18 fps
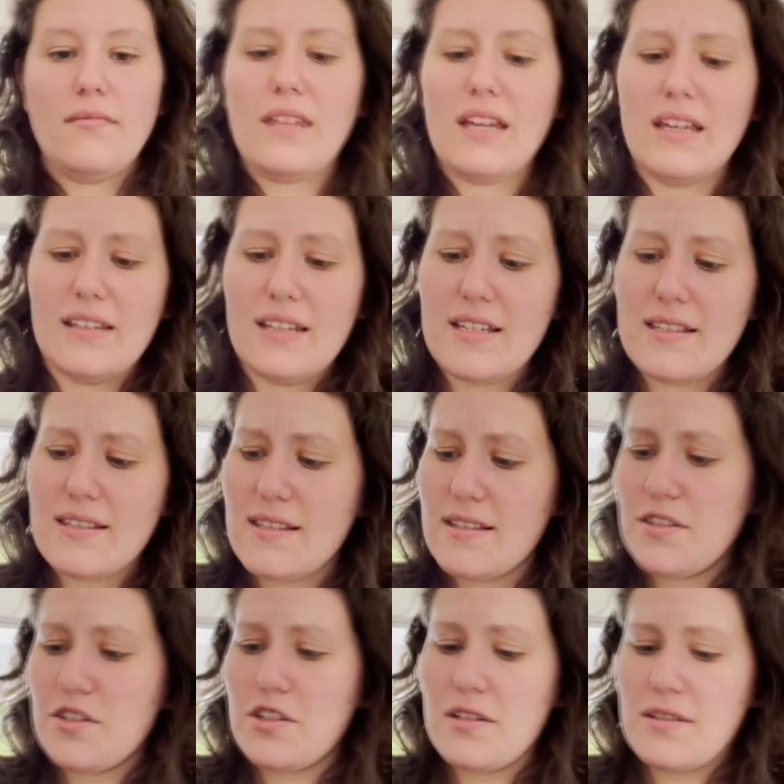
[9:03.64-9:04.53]
This
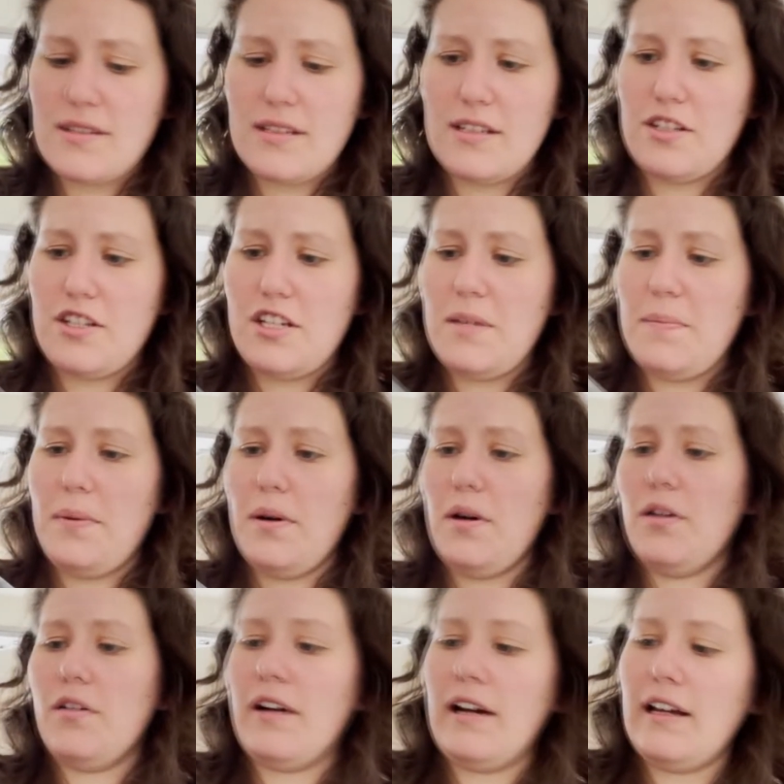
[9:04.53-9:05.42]
is just a
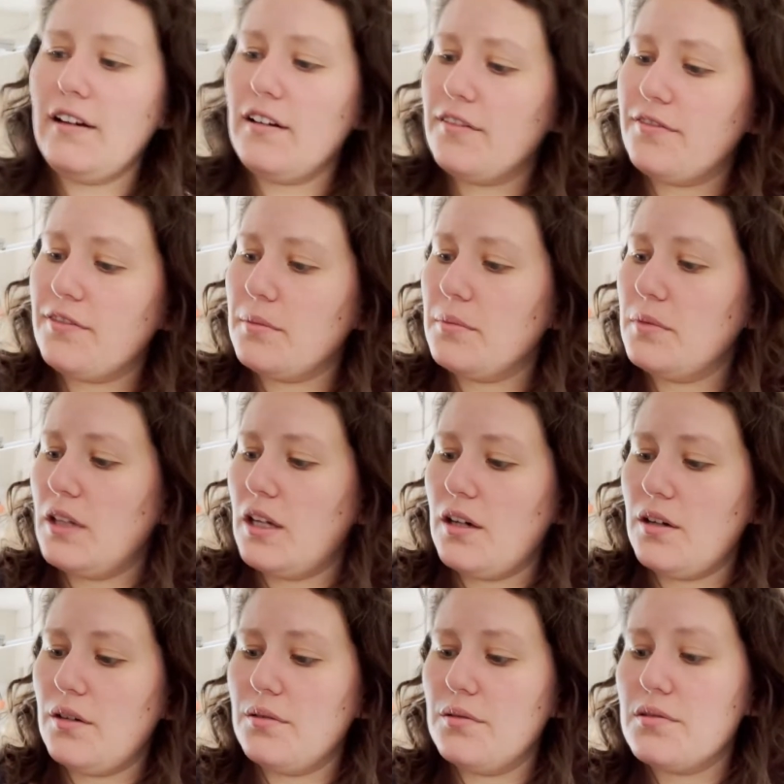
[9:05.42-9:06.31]
cheapo grinder from
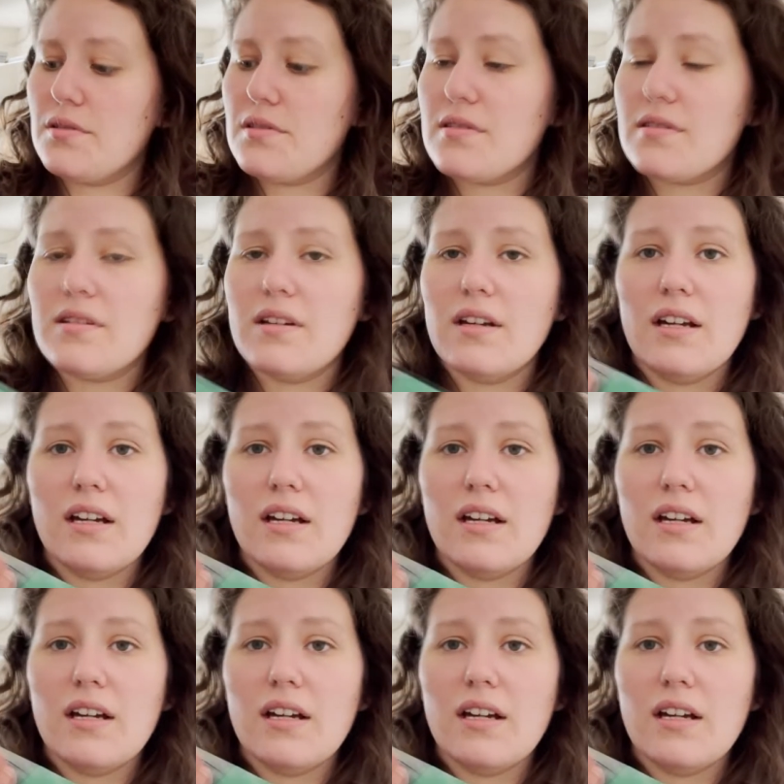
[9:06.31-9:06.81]
Lowe's.